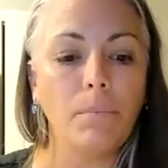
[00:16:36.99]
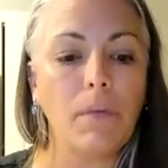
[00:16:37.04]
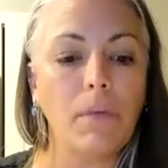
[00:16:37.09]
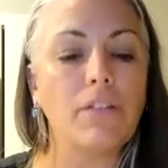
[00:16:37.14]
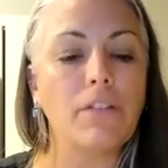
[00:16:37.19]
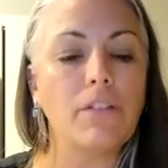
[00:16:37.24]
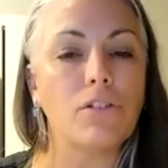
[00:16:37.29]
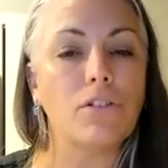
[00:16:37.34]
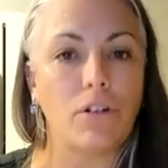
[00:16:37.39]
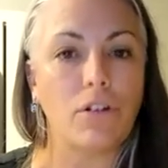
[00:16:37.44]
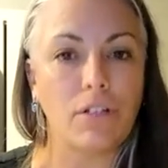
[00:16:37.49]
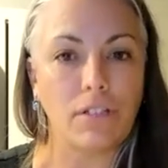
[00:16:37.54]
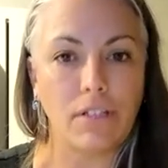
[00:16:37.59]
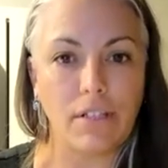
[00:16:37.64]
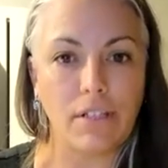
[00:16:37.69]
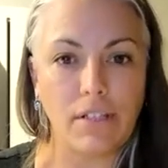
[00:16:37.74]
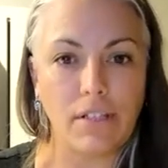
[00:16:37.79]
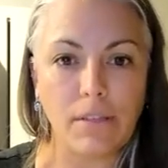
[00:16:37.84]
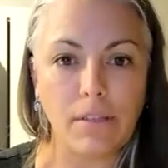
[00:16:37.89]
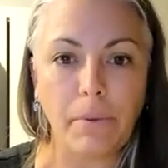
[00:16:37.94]
it started
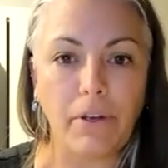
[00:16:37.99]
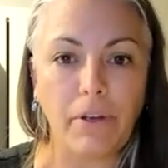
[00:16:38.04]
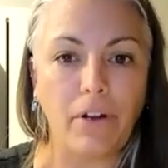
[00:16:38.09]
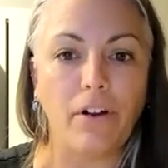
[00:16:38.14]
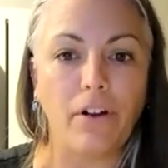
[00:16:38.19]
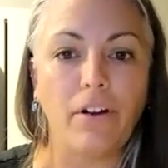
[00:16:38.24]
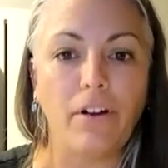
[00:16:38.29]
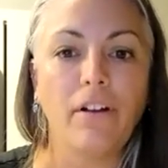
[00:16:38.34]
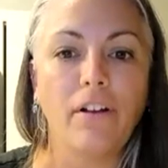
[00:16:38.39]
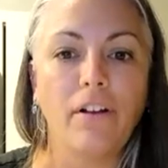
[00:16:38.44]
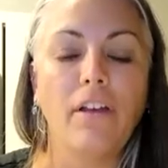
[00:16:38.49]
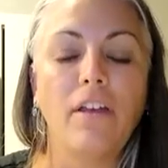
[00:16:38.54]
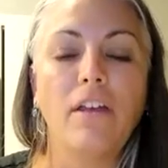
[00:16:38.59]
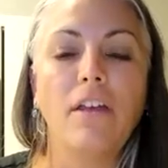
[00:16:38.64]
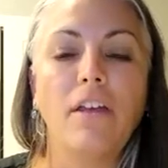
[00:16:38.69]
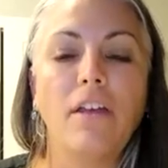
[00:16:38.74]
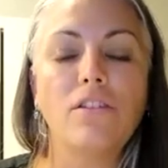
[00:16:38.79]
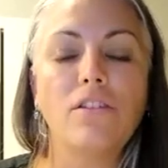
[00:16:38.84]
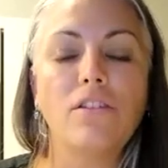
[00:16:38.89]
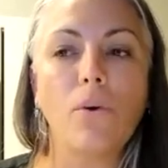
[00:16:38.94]
to disappear.
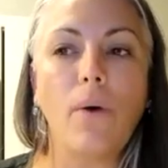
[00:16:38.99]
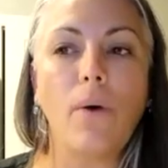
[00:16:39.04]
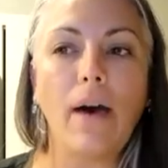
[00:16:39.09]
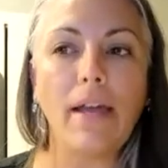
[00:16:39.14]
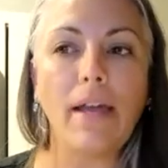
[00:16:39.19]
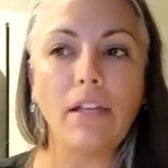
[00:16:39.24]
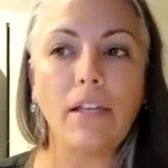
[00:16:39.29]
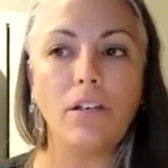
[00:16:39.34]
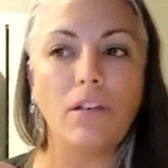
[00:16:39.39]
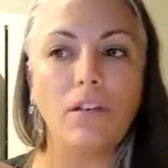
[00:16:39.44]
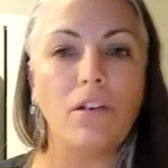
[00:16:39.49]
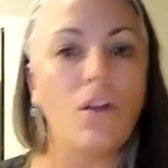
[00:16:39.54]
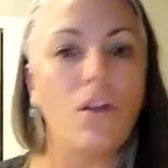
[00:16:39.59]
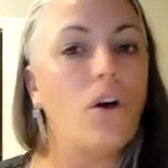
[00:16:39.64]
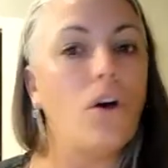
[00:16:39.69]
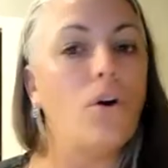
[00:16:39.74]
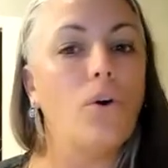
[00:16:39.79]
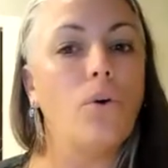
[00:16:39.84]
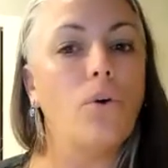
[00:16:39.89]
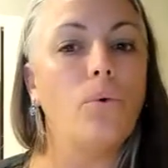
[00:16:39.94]
So I didn't
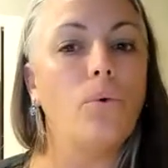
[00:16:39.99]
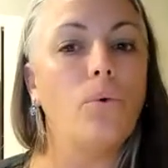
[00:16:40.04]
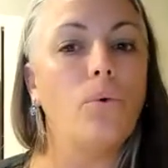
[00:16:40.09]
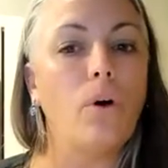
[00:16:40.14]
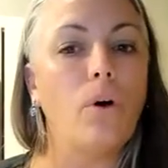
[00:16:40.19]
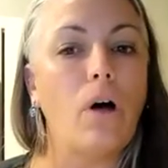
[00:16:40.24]
know